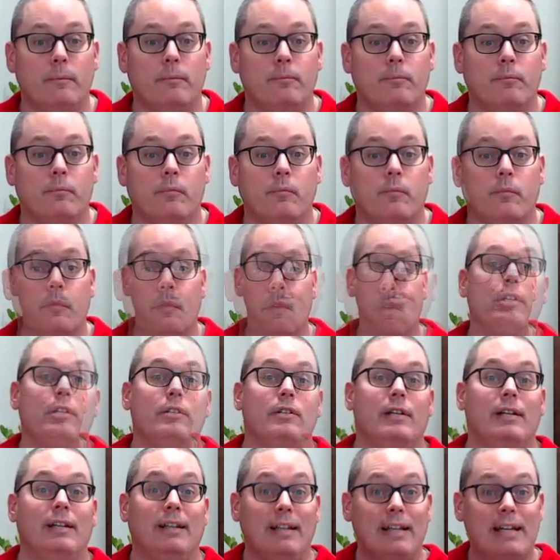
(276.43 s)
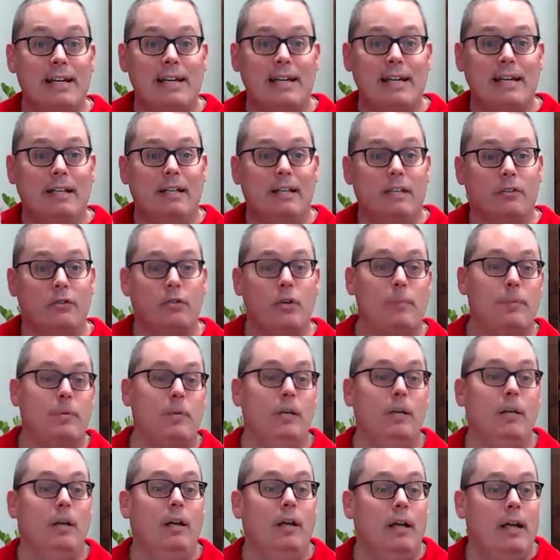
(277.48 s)
And of course, there's a link in the
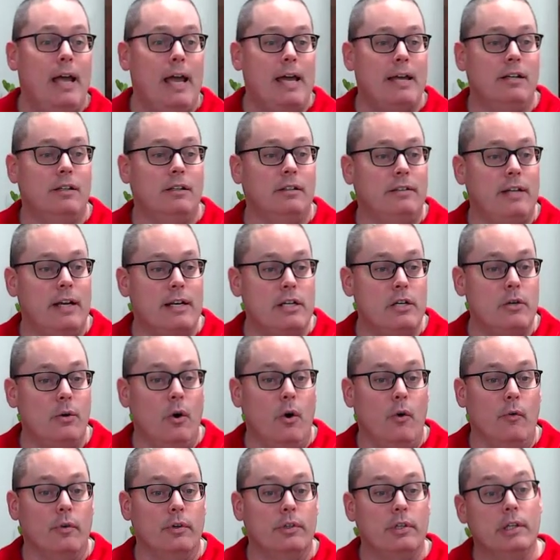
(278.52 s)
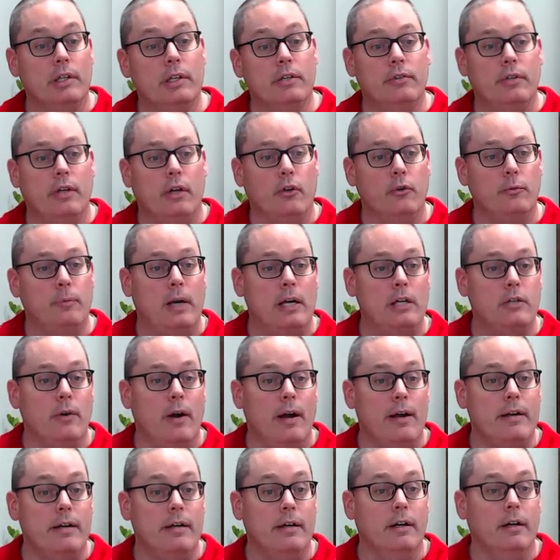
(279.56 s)
description, and it'll take you over to the sales page right
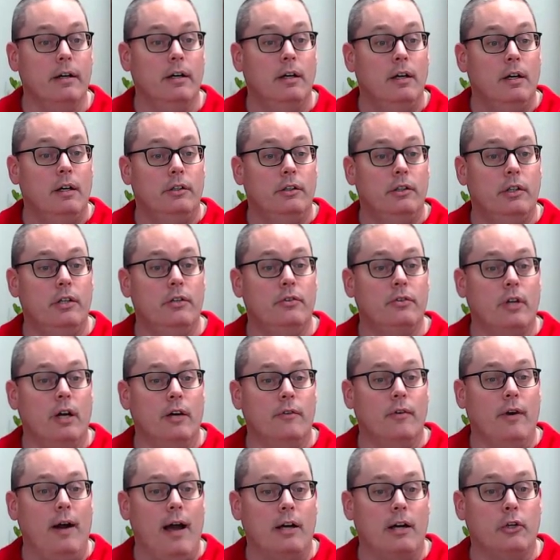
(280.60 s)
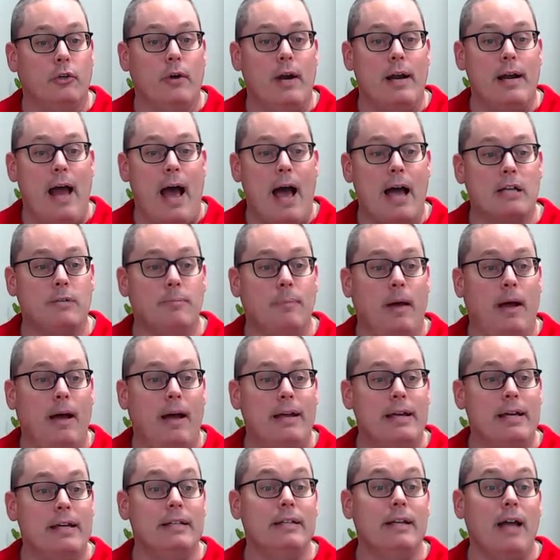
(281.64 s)
here to discover how to create I Spy,
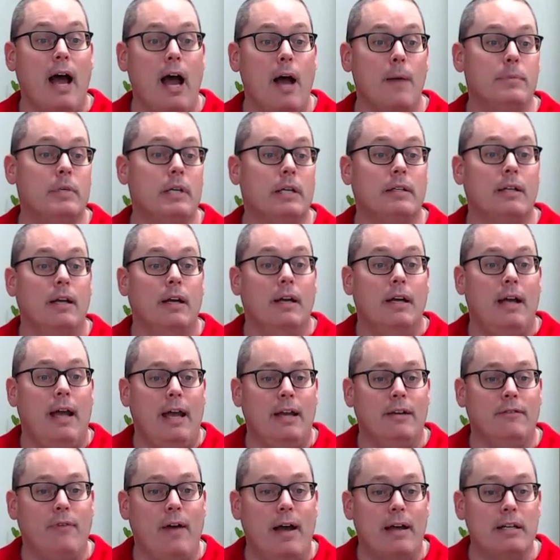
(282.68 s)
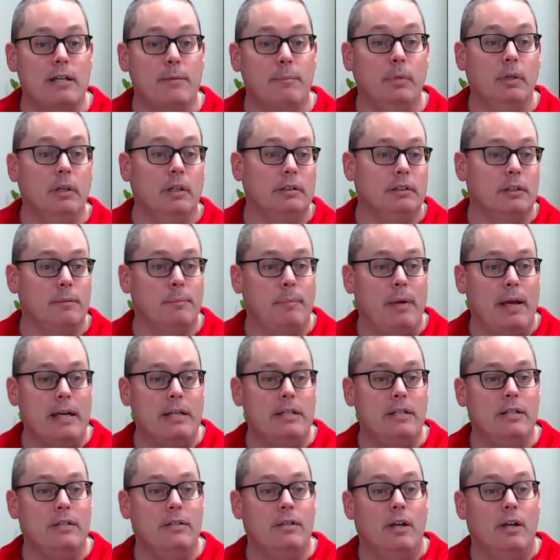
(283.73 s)
hidden object, and find it books and pages,